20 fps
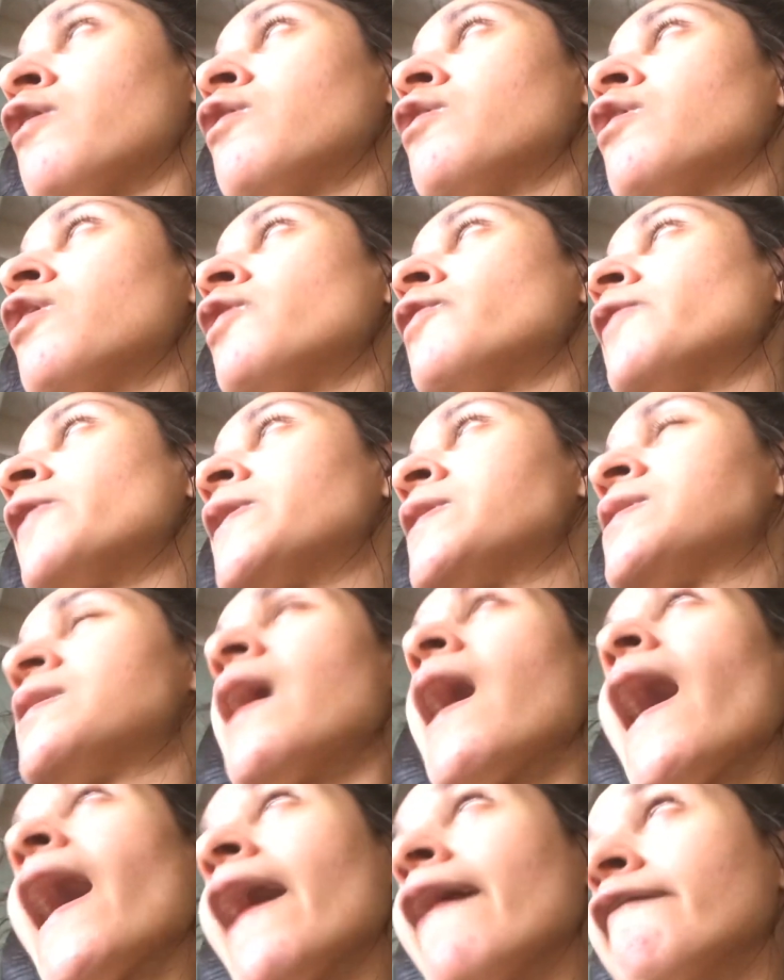don't know what
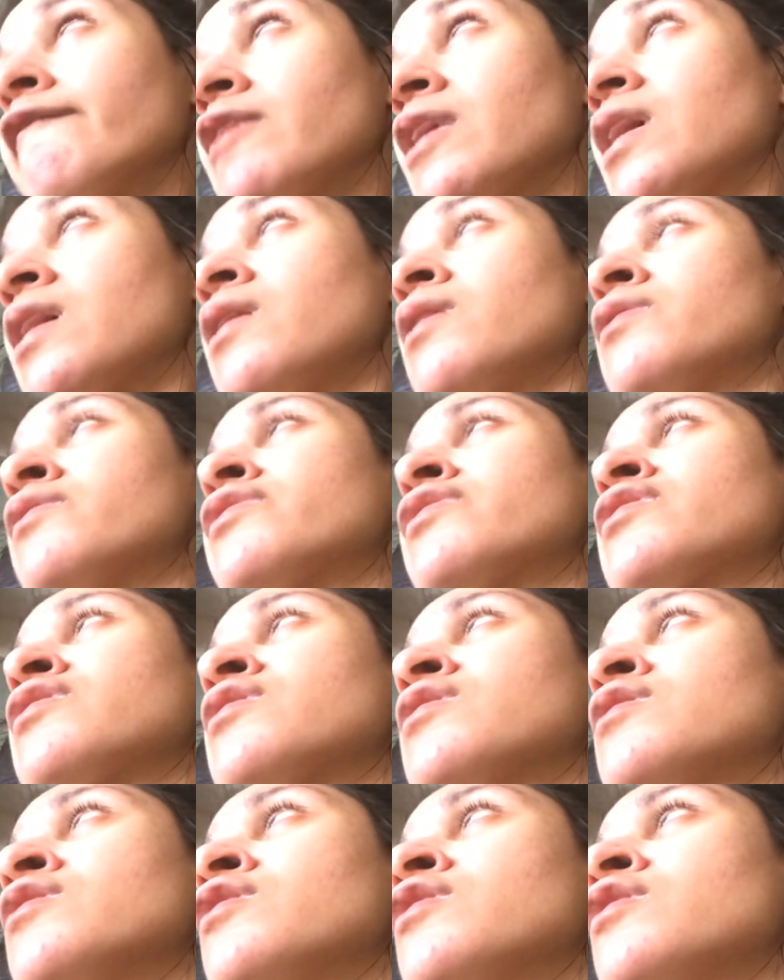timings
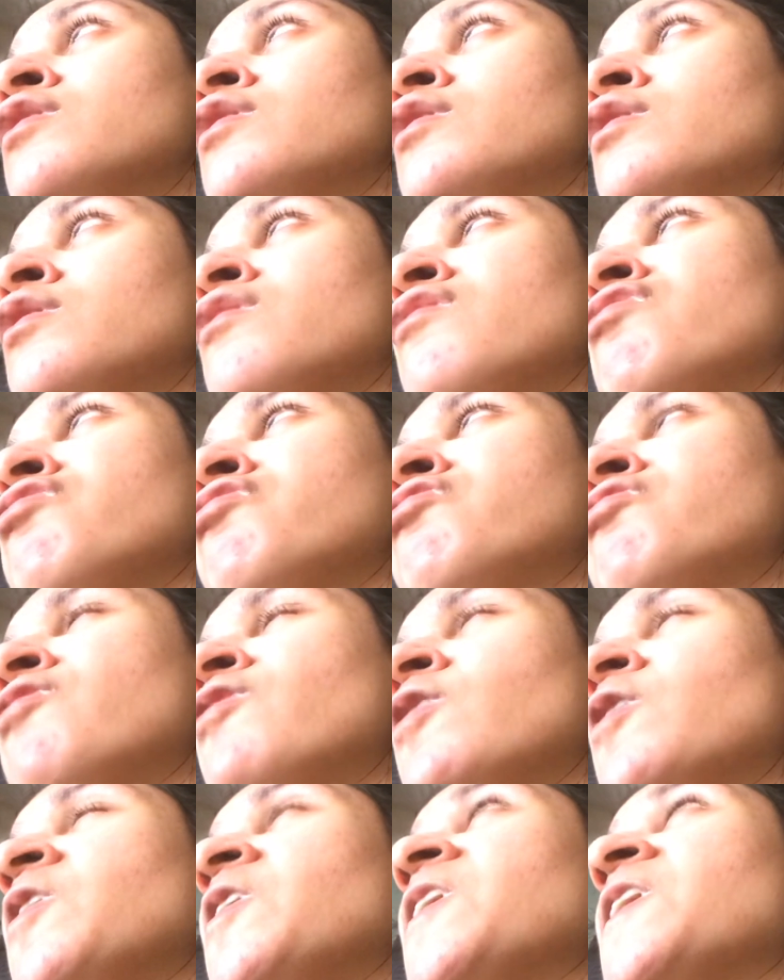
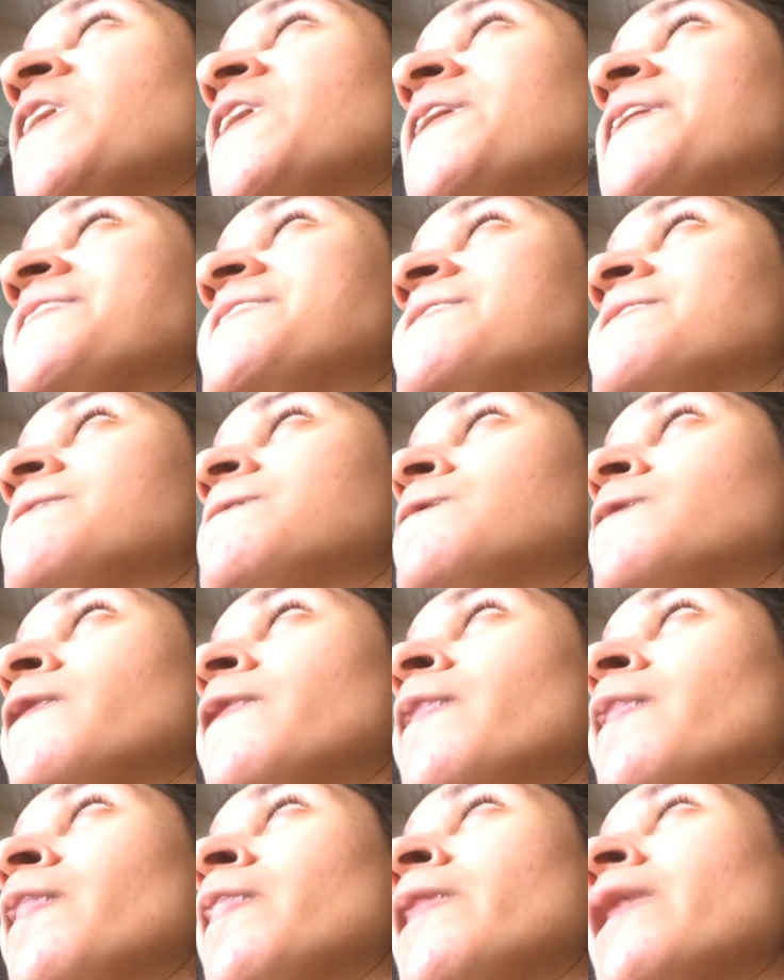for
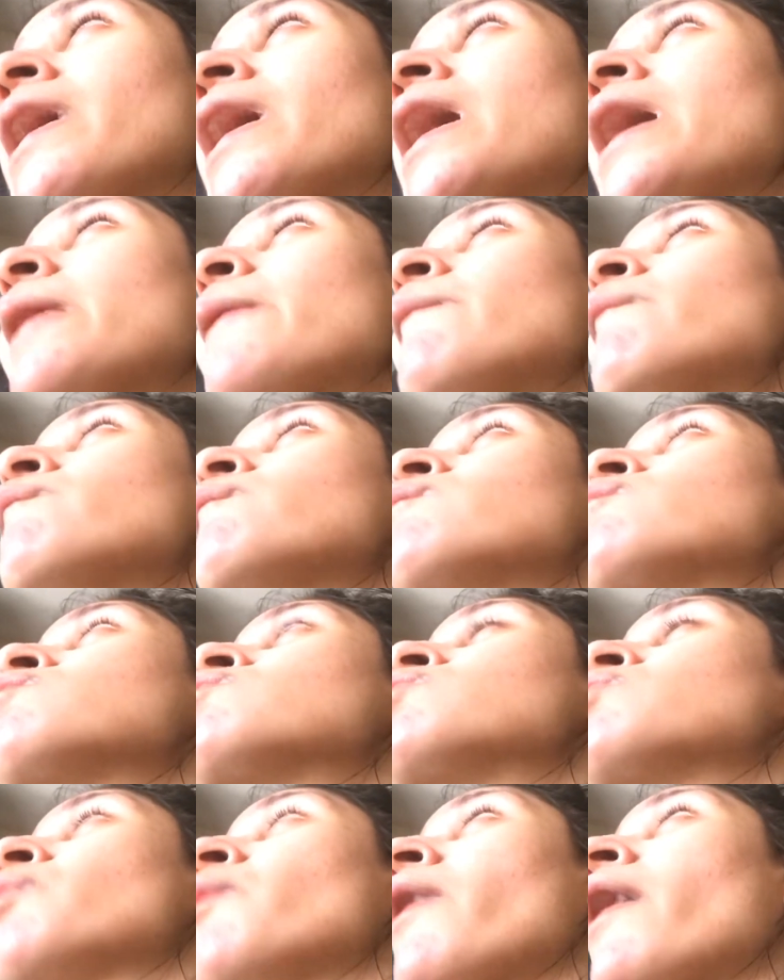
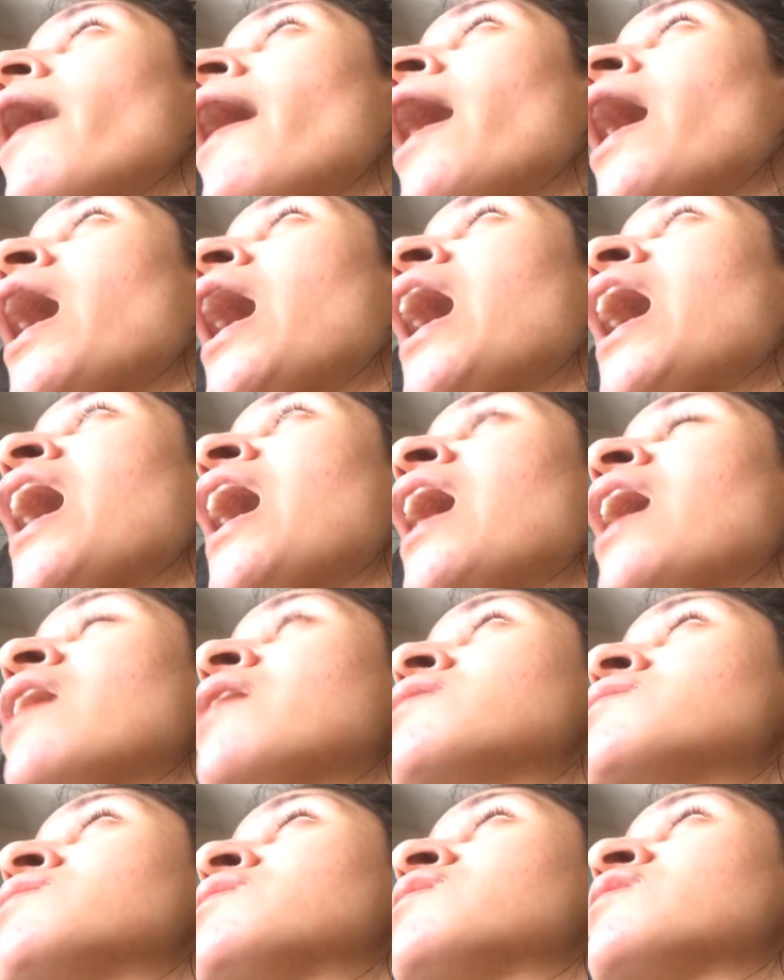them,
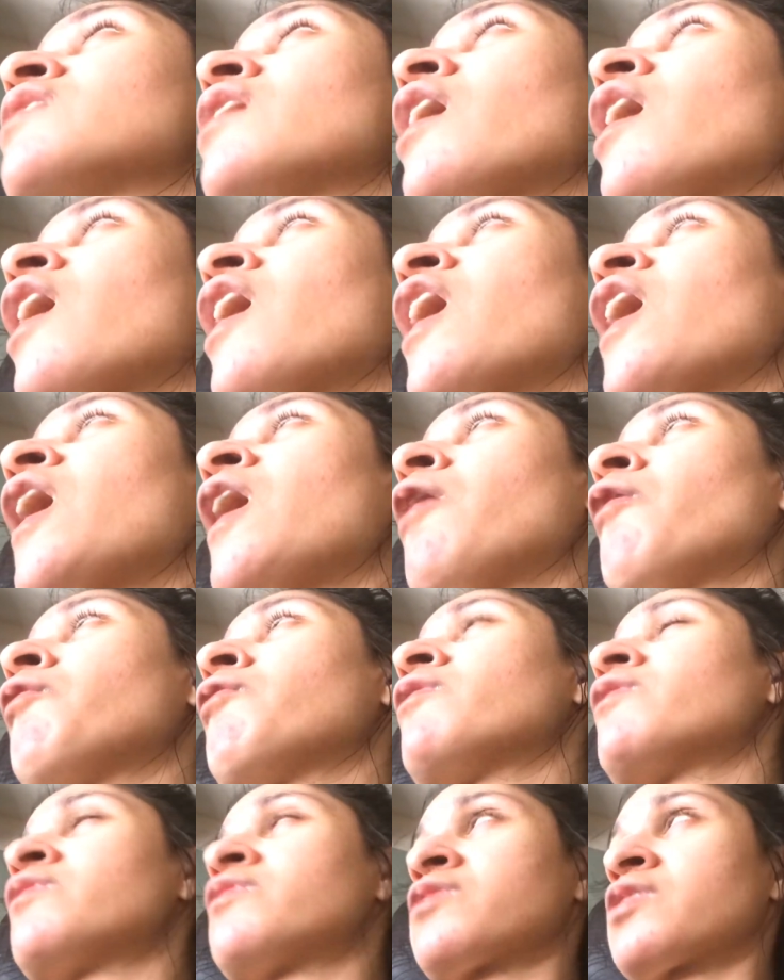but uh,
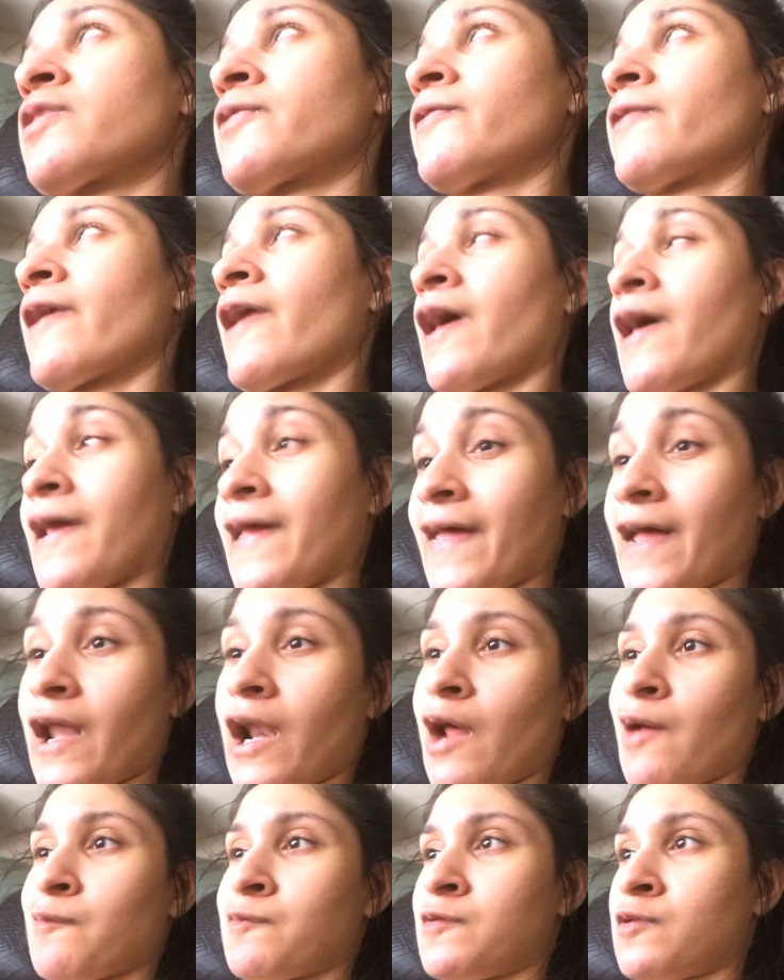we'll see what I
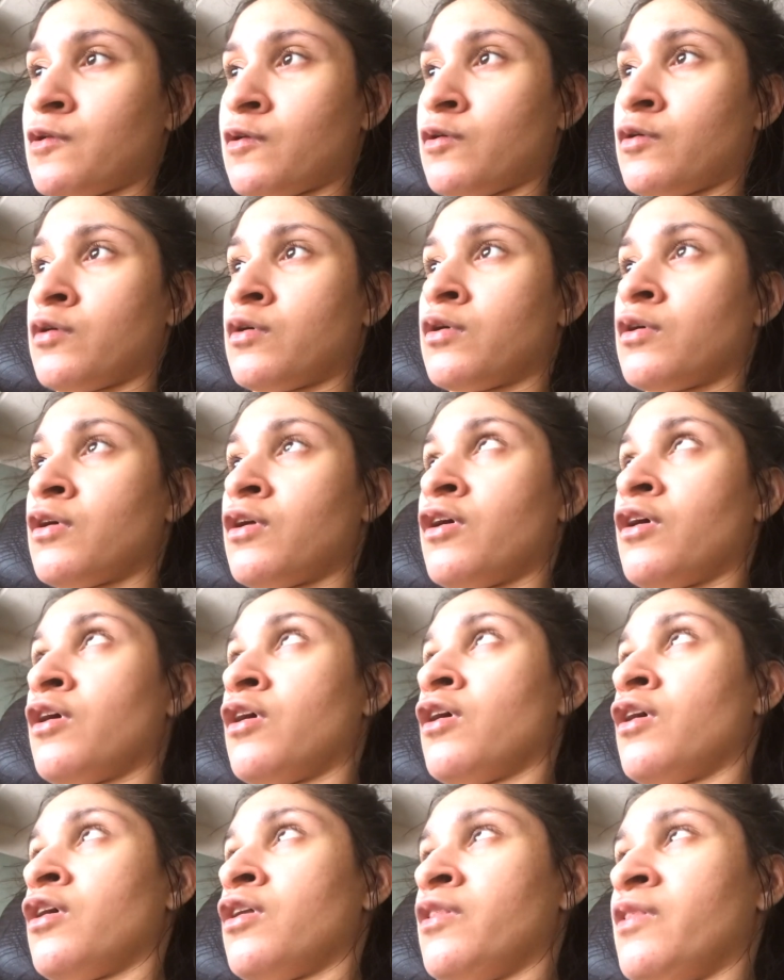get up to
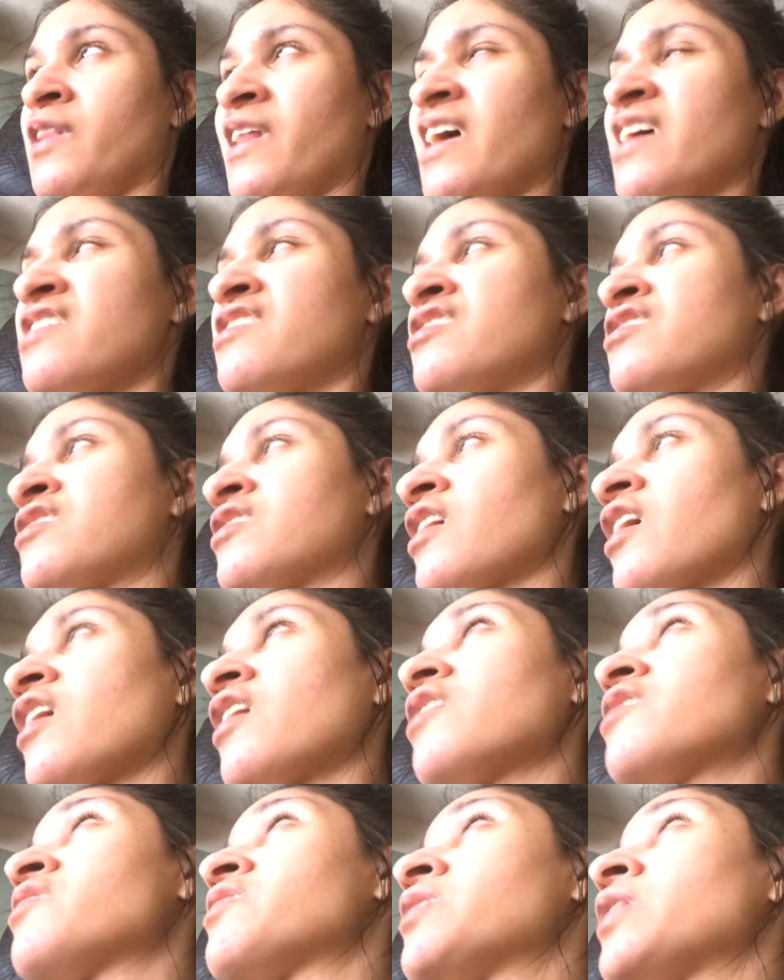this
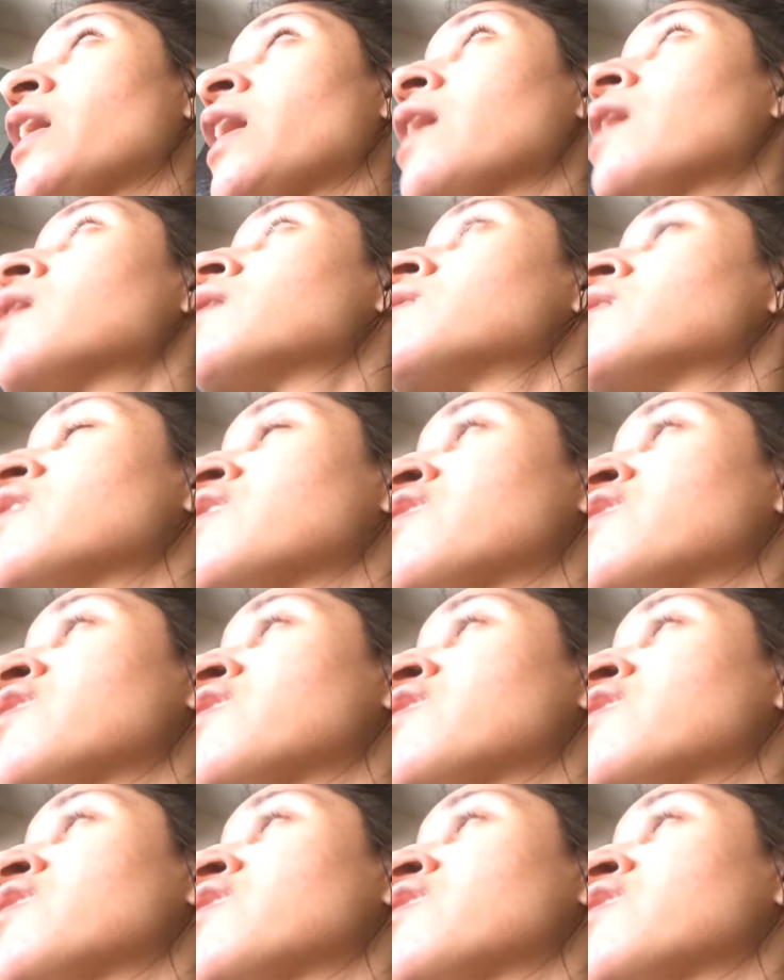Thursday.